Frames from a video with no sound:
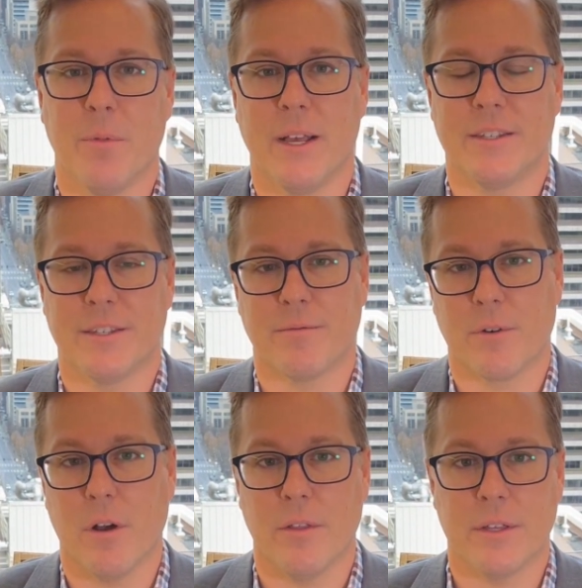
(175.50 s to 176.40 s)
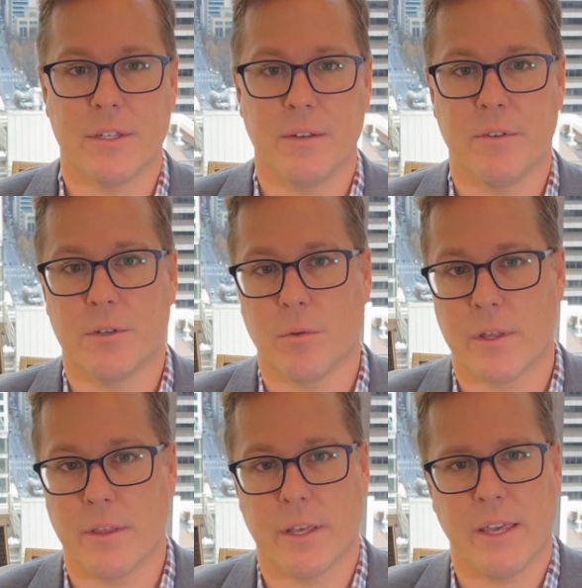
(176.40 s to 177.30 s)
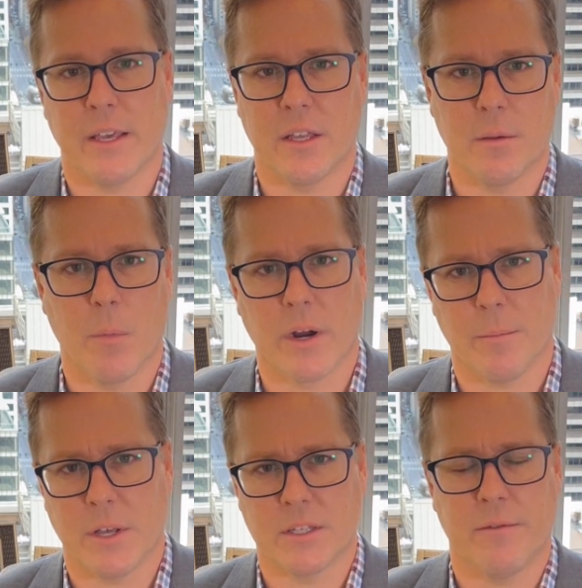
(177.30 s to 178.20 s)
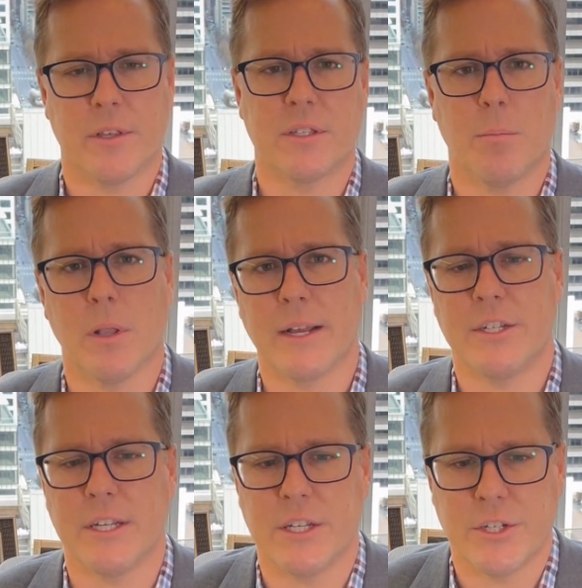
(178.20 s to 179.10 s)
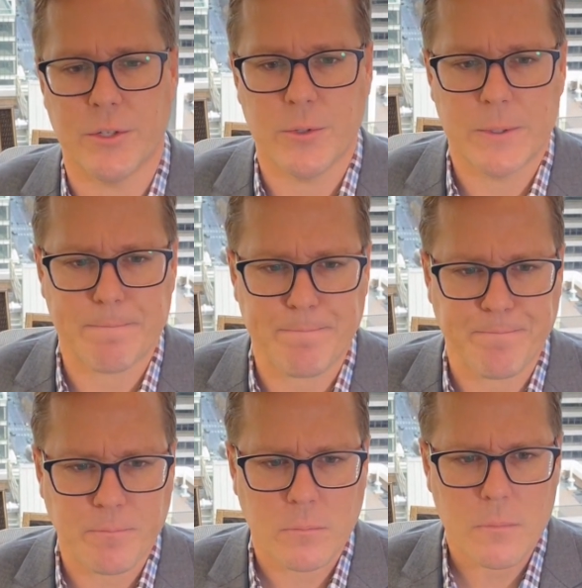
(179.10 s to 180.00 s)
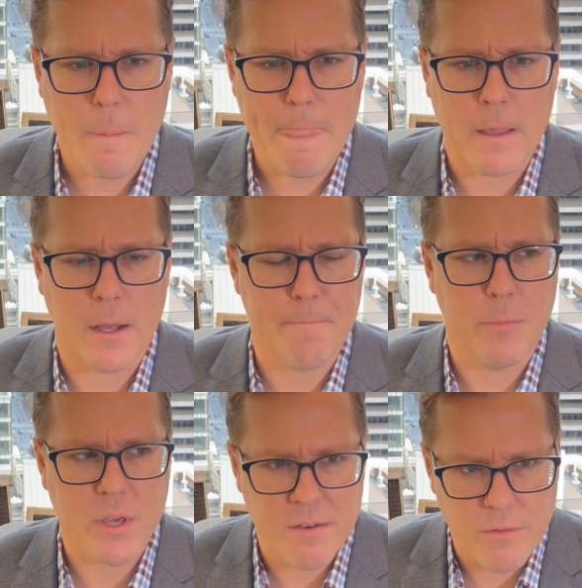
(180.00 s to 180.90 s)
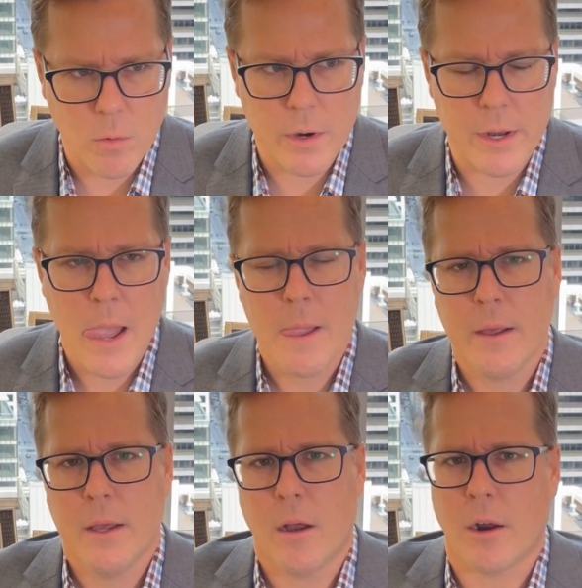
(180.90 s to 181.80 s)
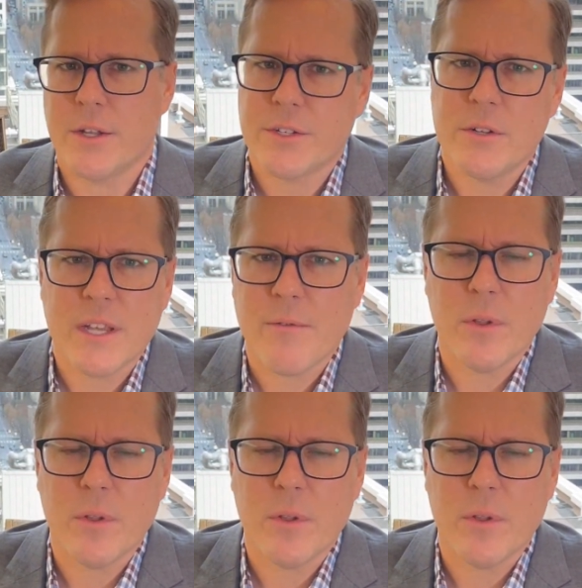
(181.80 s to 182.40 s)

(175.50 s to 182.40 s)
places for all this inventory that they can't get to market because of all these supply chain issues. Um, looking forward, our concerns haven't